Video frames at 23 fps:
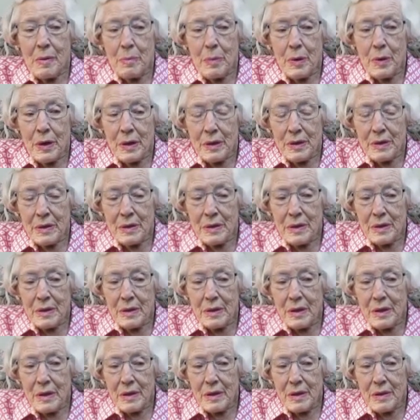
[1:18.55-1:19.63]
but.
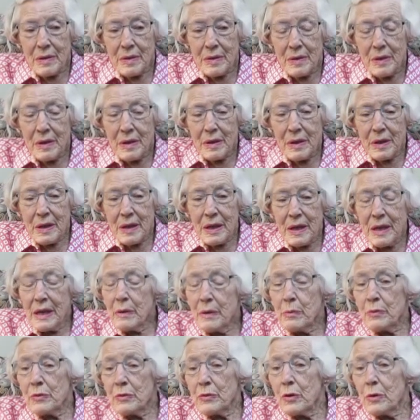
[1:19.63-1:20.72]
Uh, he
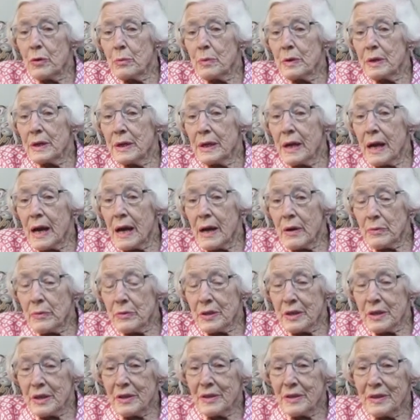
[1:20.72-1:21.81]
was already out
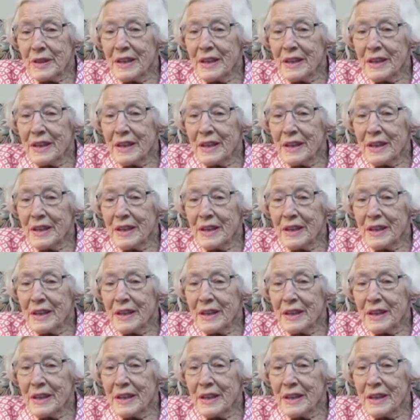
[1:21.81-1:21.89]
there.